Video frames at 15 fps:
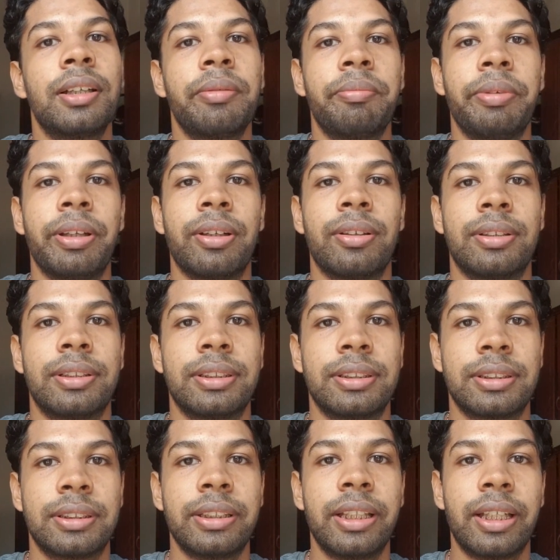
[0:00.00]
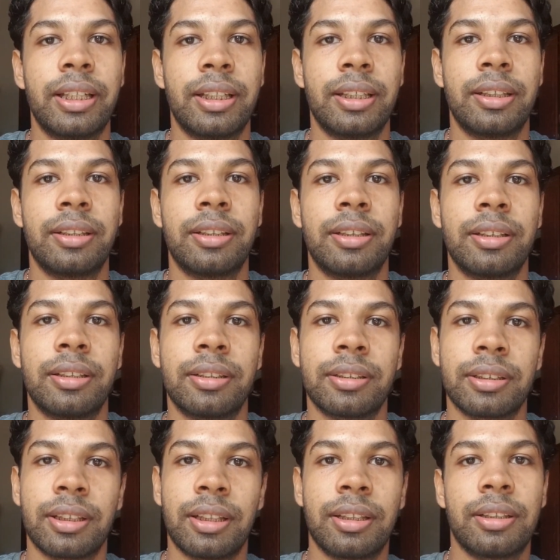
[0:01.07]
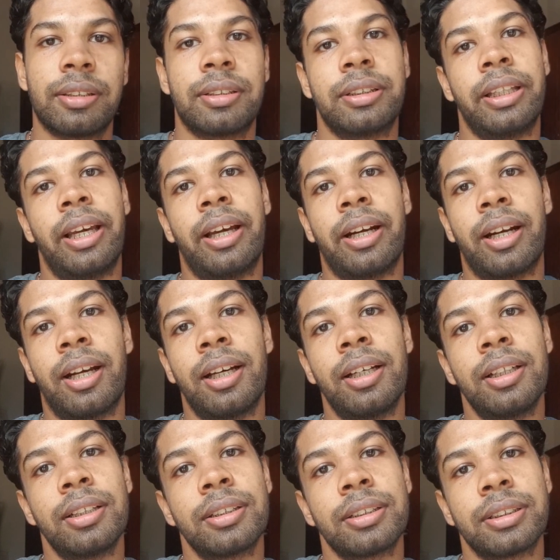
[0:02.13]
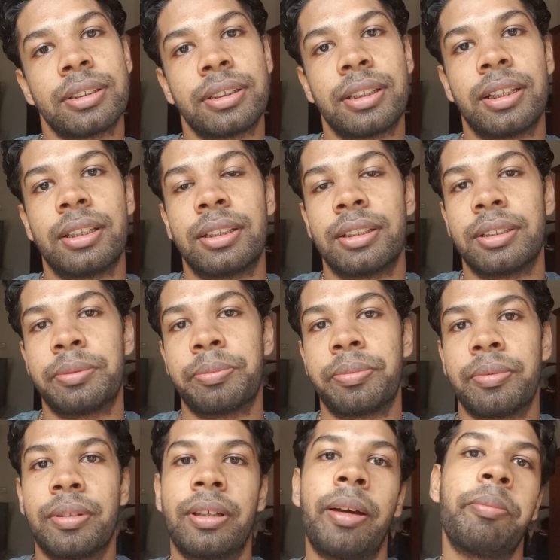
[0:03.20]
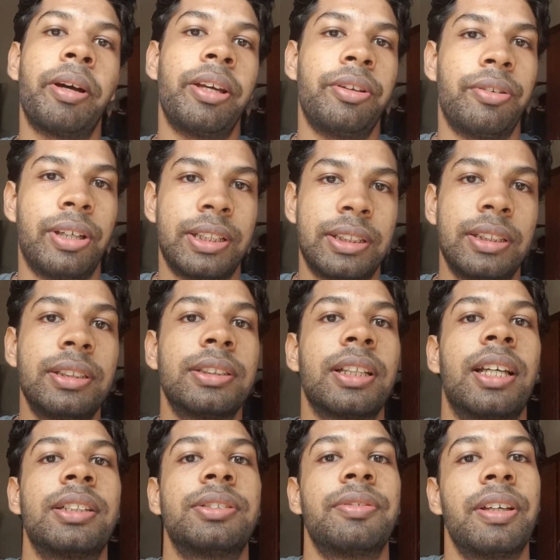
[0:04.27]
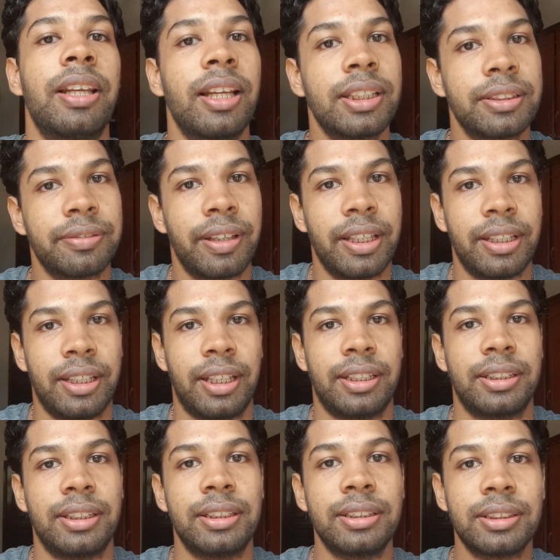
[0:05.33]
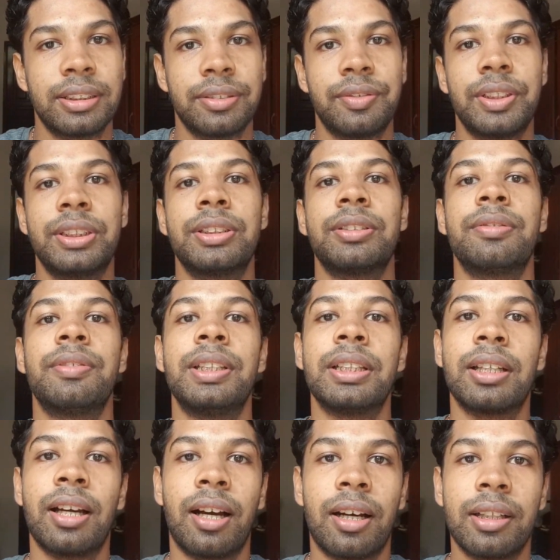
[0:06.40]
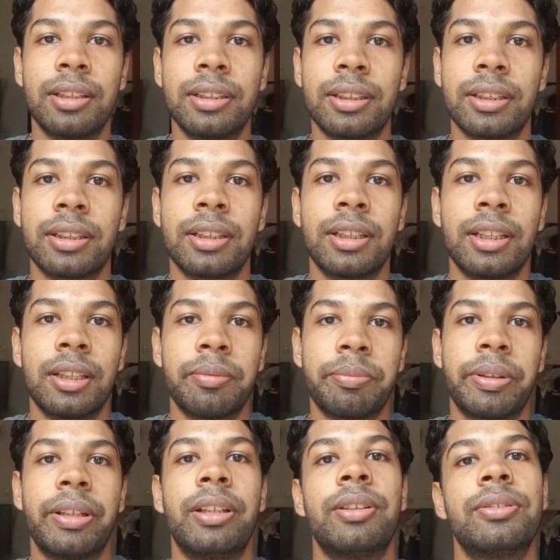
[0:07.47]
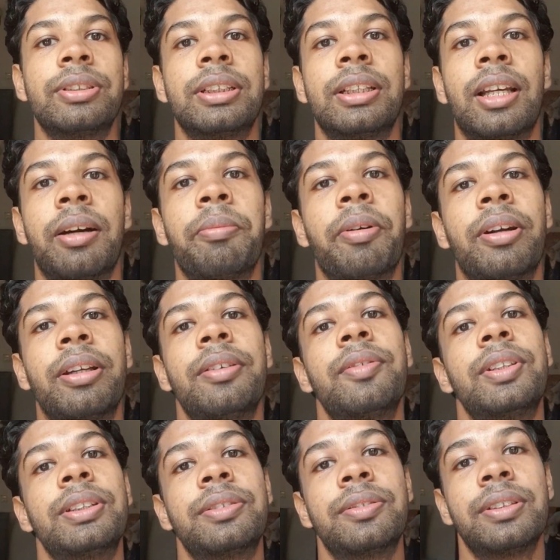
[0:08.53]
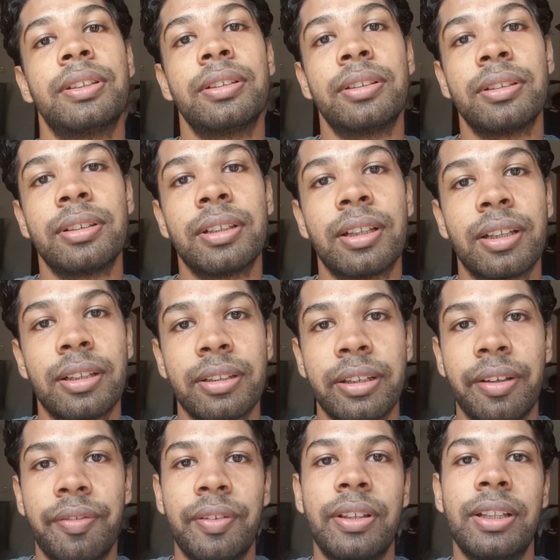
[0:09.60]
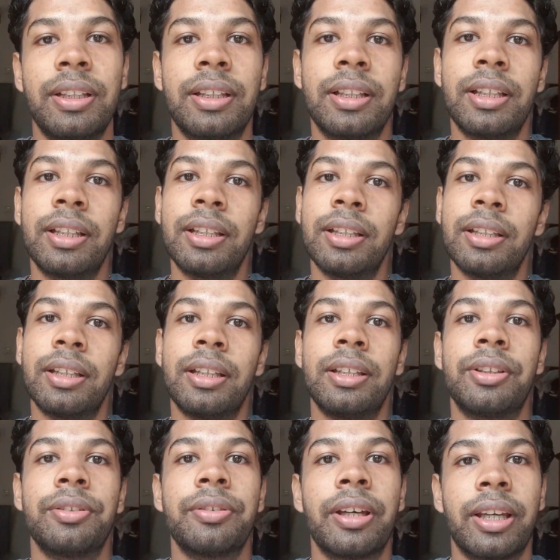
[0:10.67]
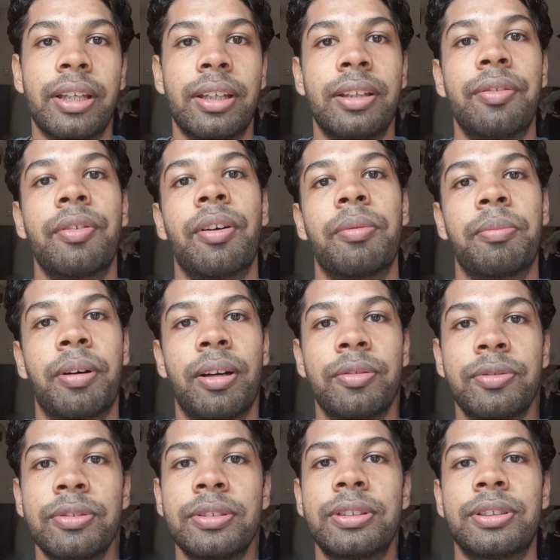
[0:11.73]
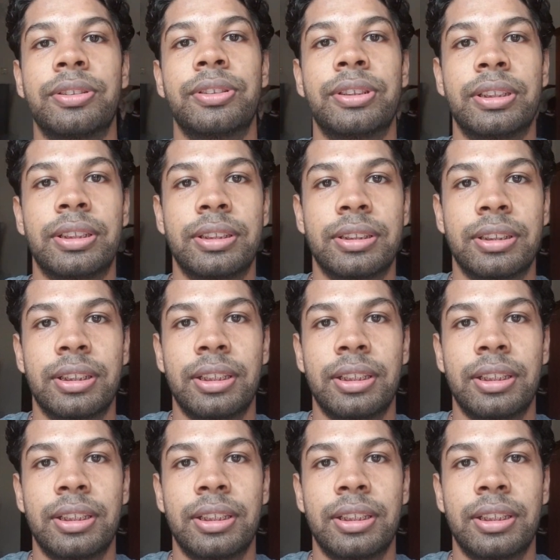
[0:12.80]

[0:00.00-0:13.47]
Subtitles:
because there are amino acids as well as fatty acids which we can't produce in our body, which we definitely need to get it from our food sources.